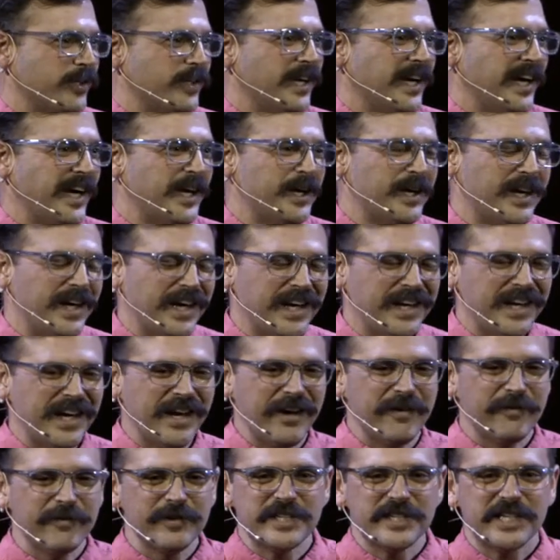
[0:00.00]
And, and
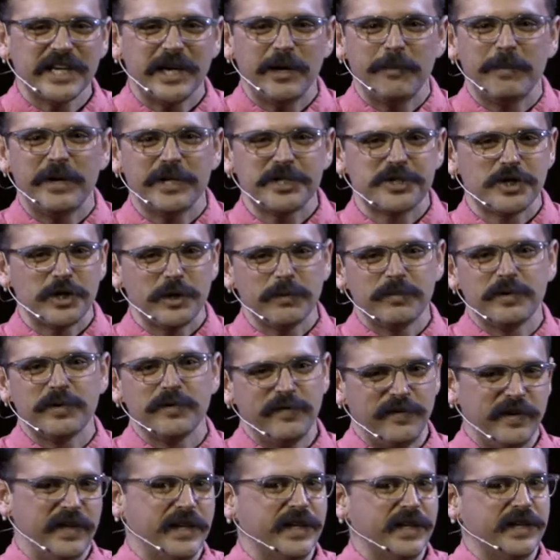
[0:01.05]
every time I jumped a
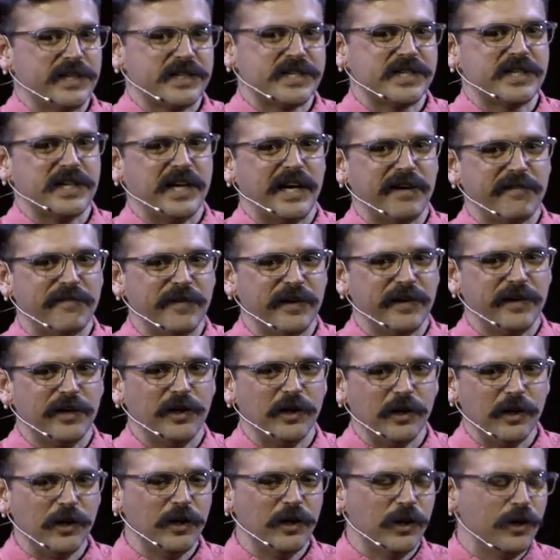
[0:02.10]
fence, I felt a
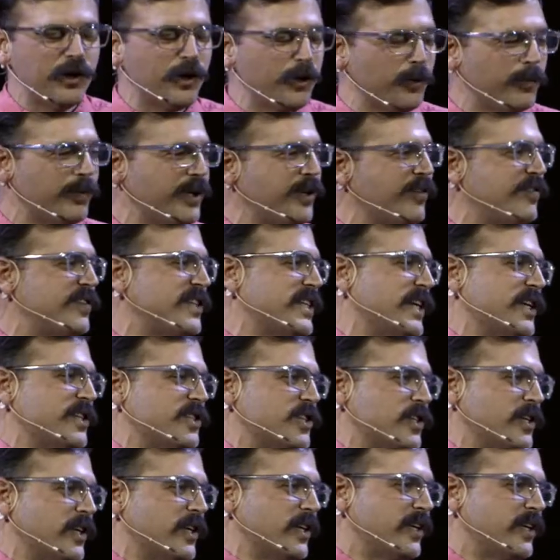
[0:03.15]
little bit of tension.